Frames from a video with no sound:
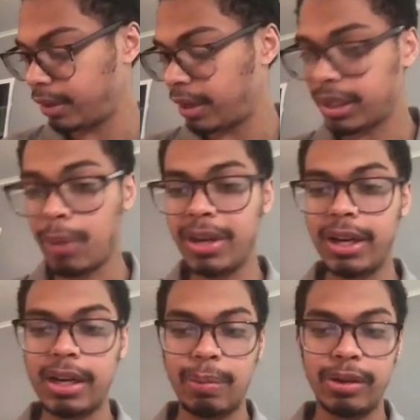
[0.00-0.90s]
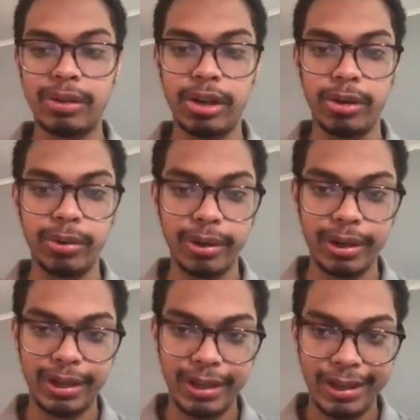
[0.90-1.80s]
Coming in at number two,
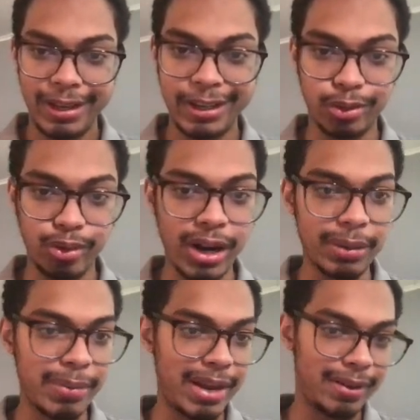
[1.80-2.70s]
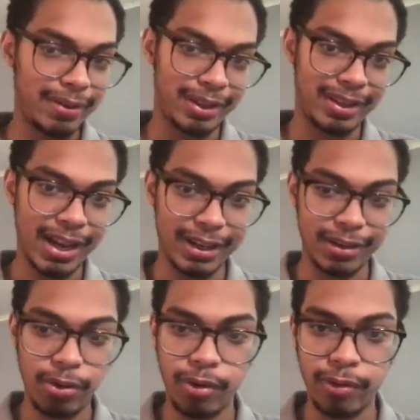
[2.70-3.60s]
his running mate, the
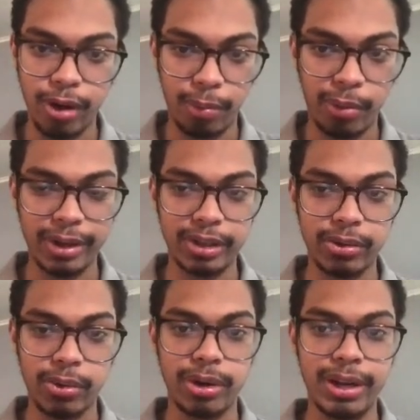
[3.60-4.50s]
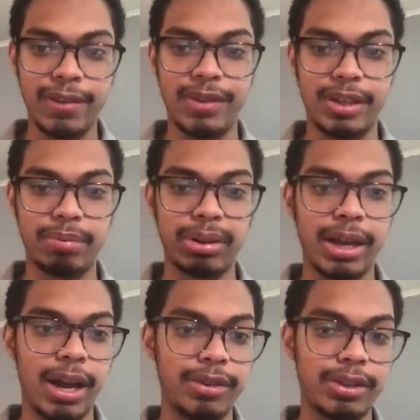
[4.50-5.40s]
second overall point scorer in these
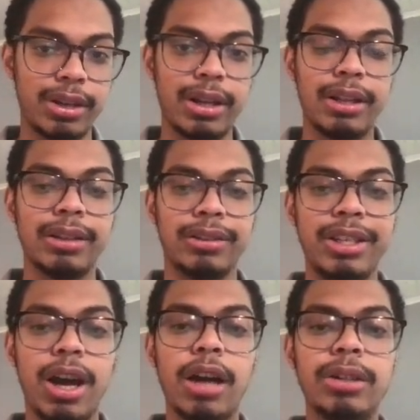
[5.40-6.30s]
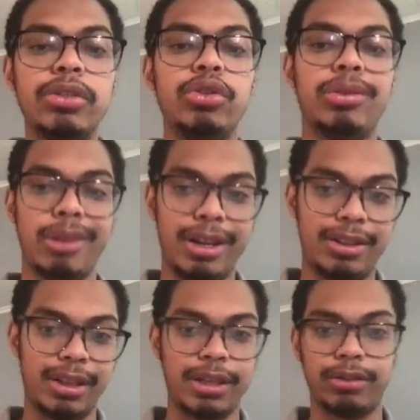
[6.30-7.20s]
playoffs, Leon
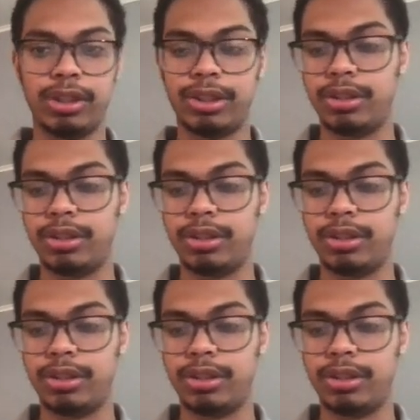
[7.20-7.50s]
Draisaitl. Just an